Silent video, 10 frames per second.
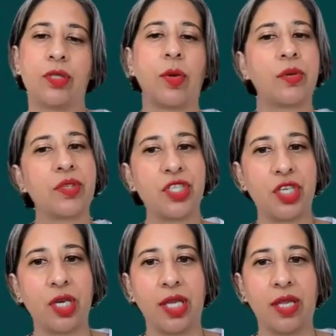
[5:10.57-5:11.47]
So what was the
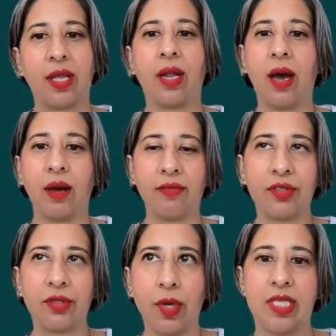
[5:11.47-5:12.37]
journey then
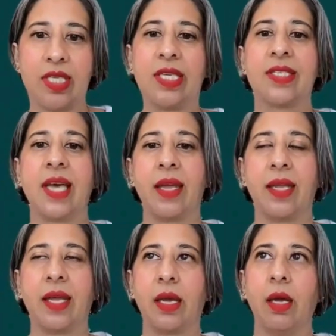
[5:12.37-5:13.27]
afterwards in
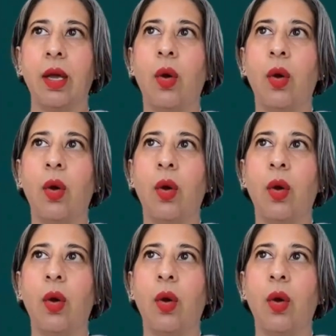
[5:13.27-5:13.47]
deciding